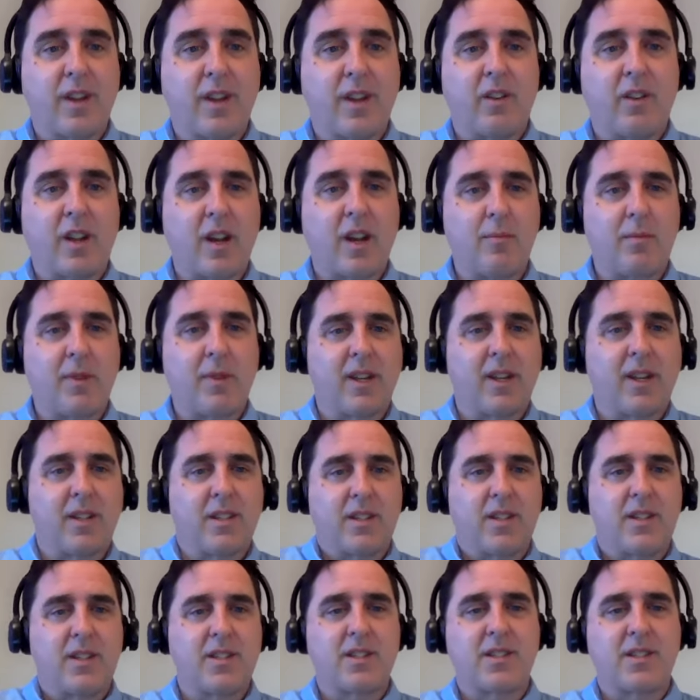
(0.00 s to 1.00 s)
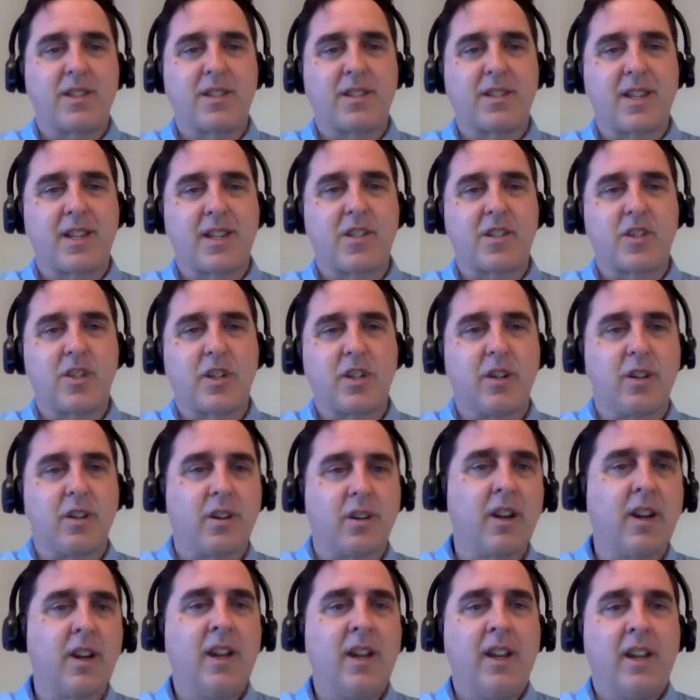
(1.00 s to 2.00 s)
You know, coming into this this next
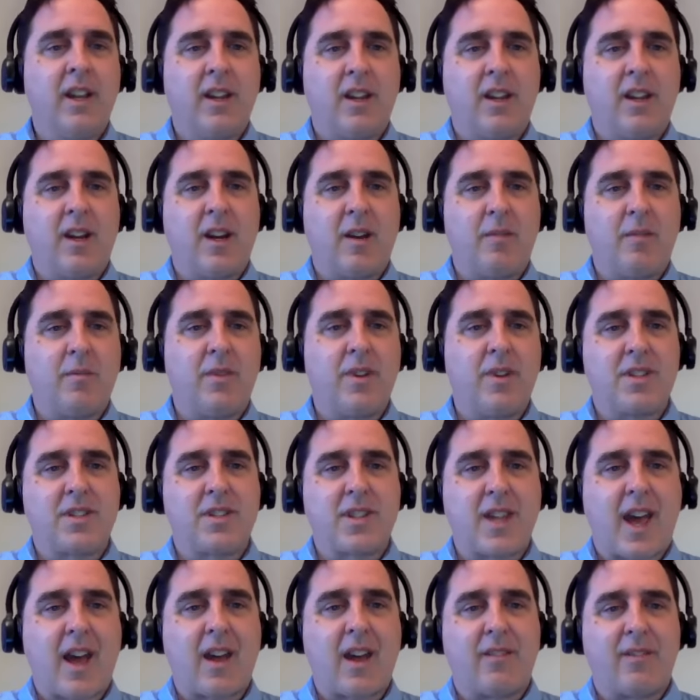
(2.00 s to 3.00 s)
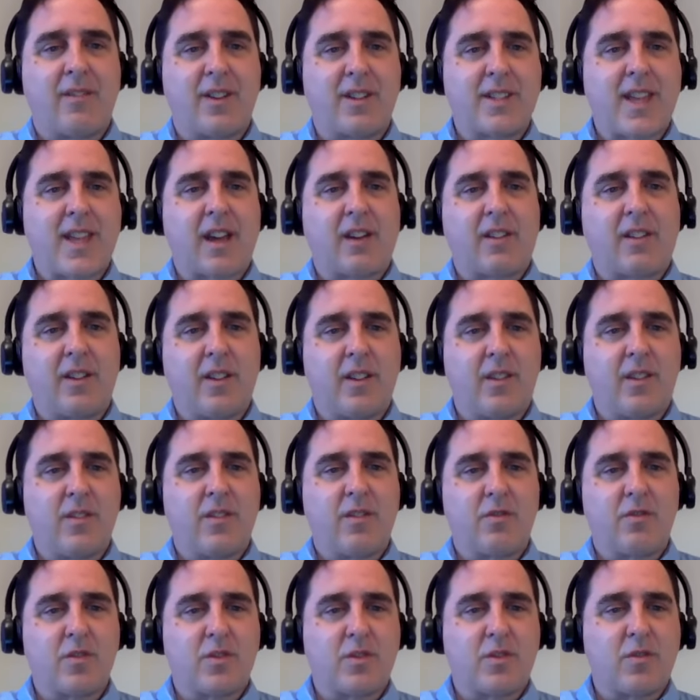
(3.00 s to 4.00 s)
year um, is out of exactly
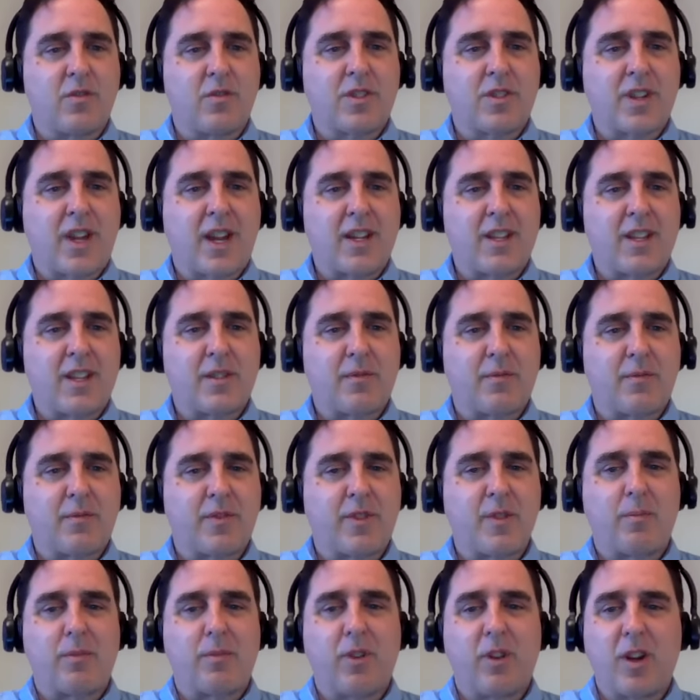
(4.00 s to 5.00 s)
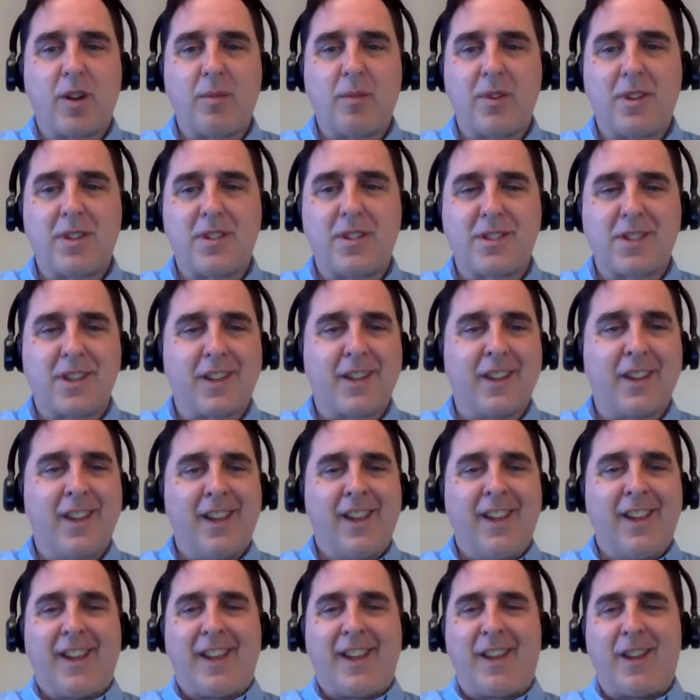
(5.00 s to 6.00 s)
those those kinds of deployments and
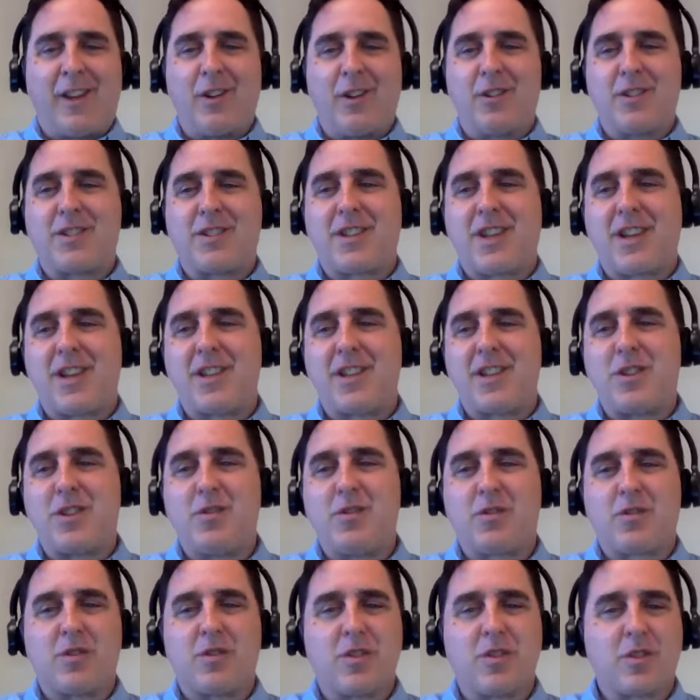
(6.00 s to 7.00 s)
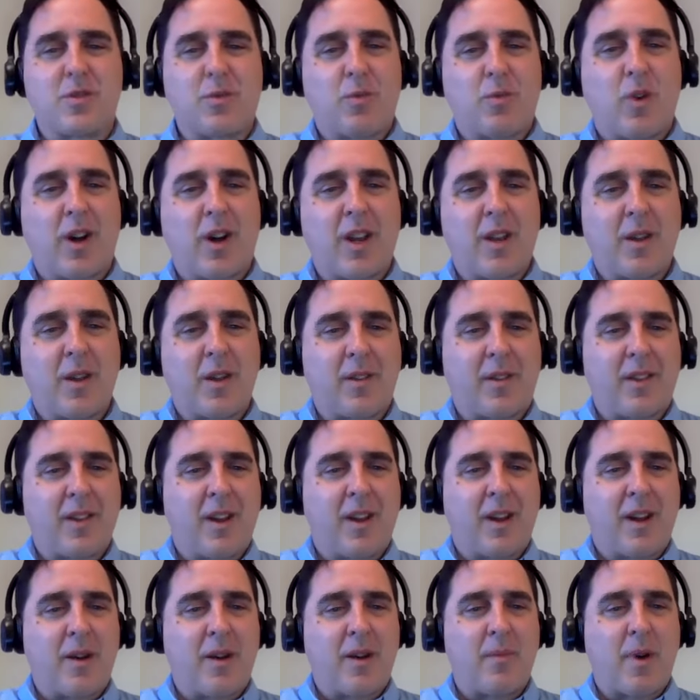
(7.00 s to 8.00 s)
you know, as, as users want
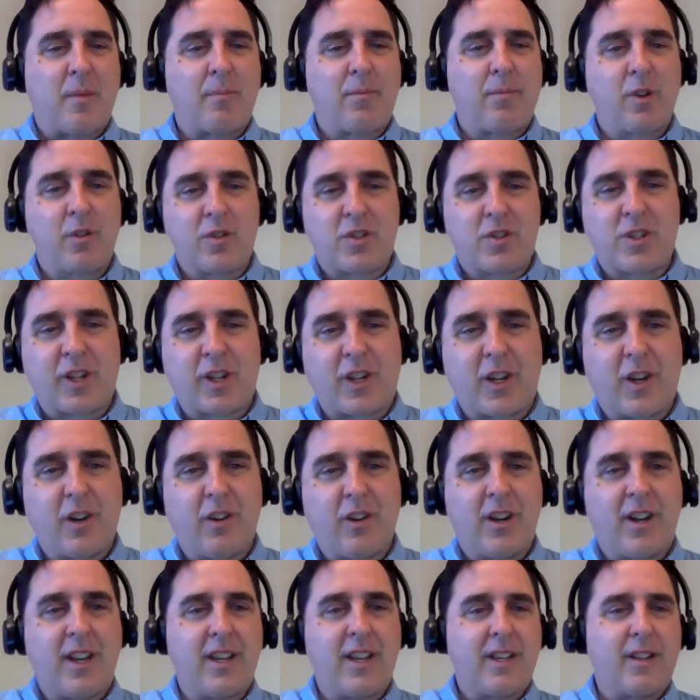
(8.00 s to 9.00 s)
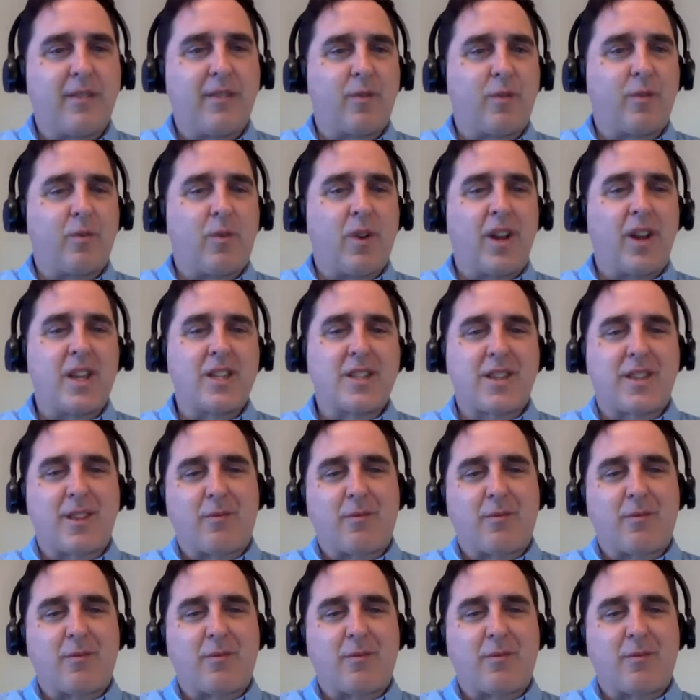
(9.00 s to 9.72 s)
to um, approach security in different ways.